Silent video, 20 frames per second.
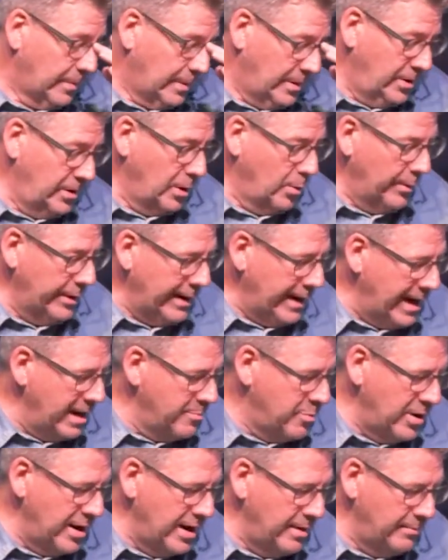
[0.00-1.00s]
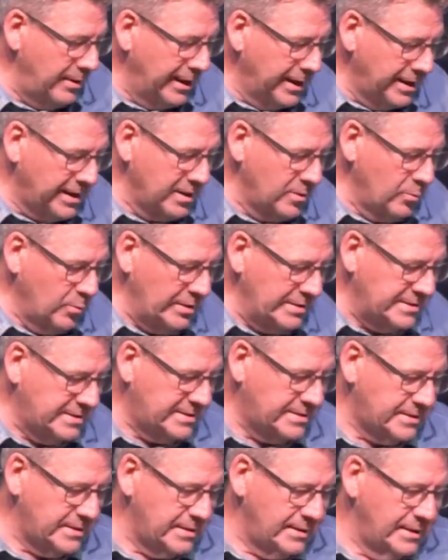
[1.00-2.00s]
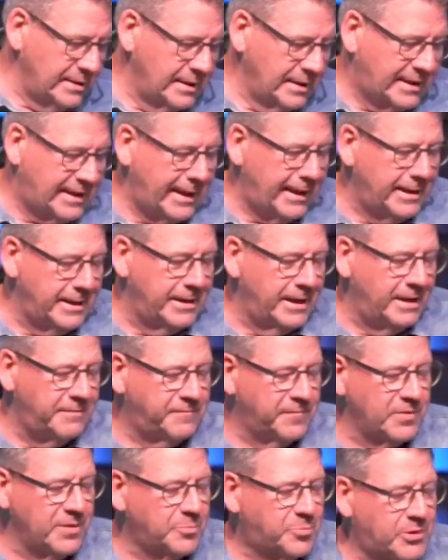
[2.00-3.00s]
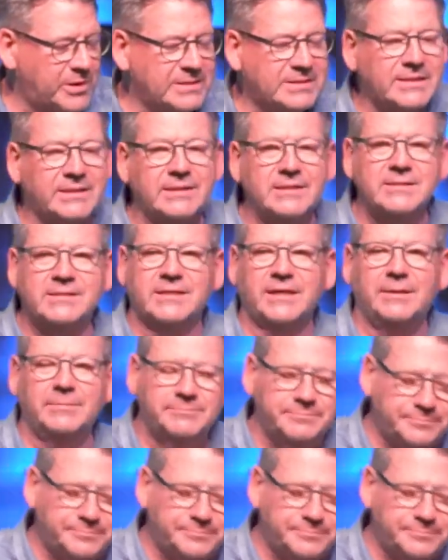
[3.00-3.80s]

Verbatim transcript: You know, when Abraham Lincoln was a candidate for the presidency